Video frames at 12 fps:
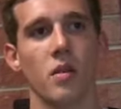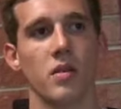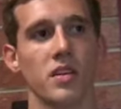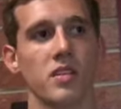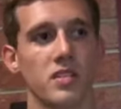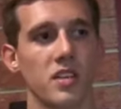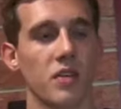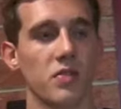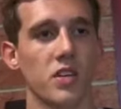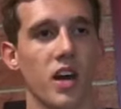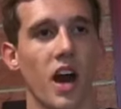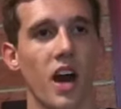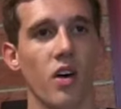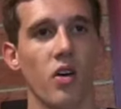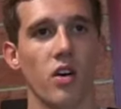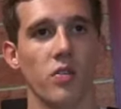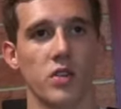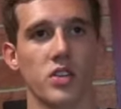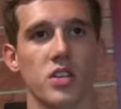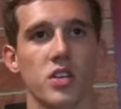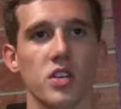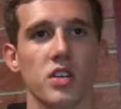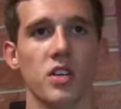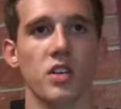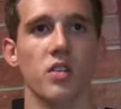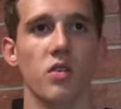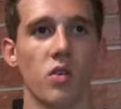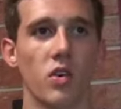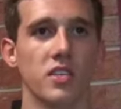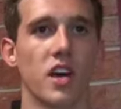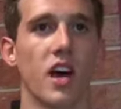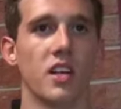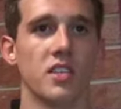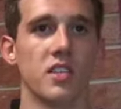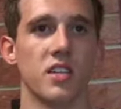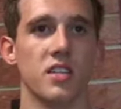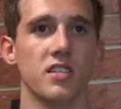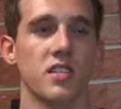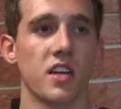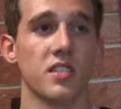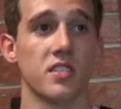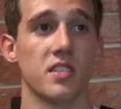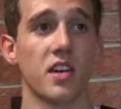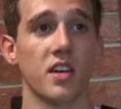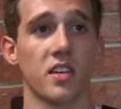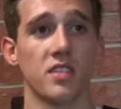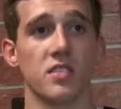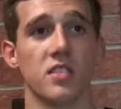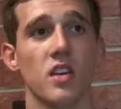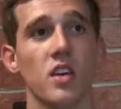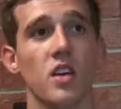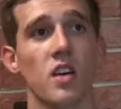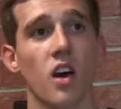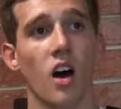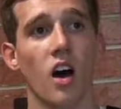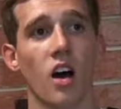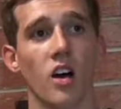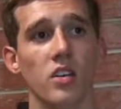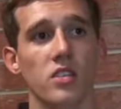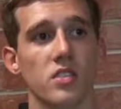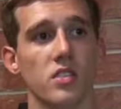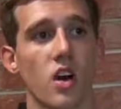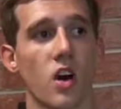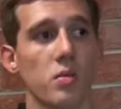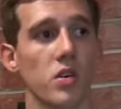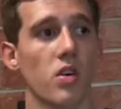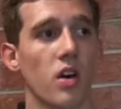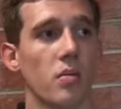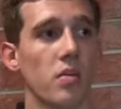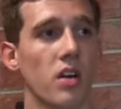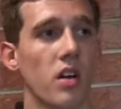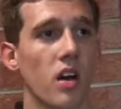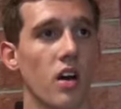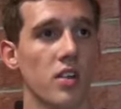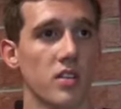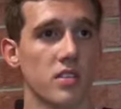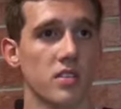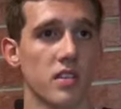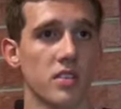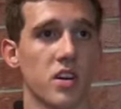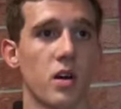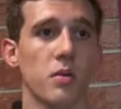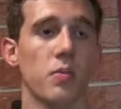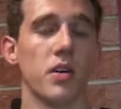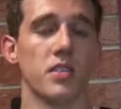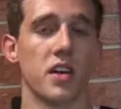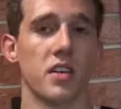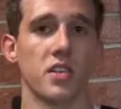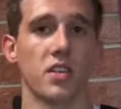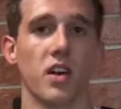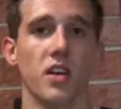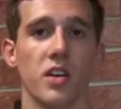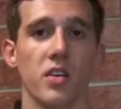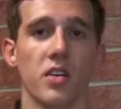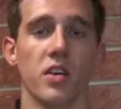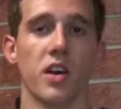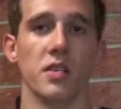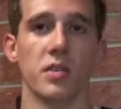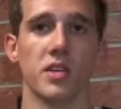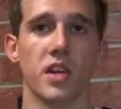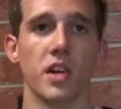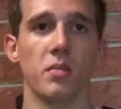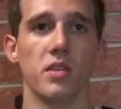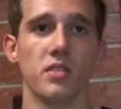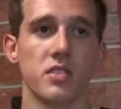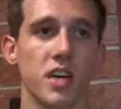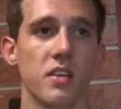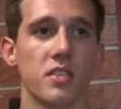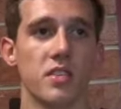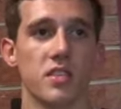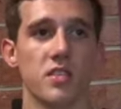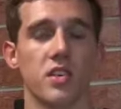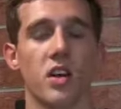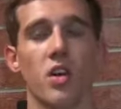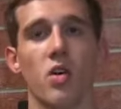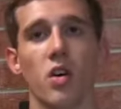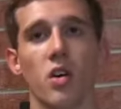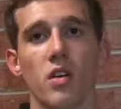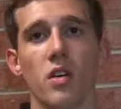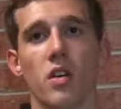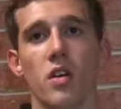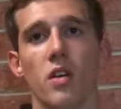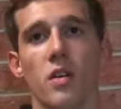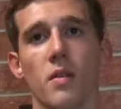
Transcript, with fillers: I mean, definitely Iowa for sure. Then Wisconsin, Texas Tech has uh, called me quite a bit. Uh, this, they saw me play in South Carolina. They really liked my game, and Davidson's another one.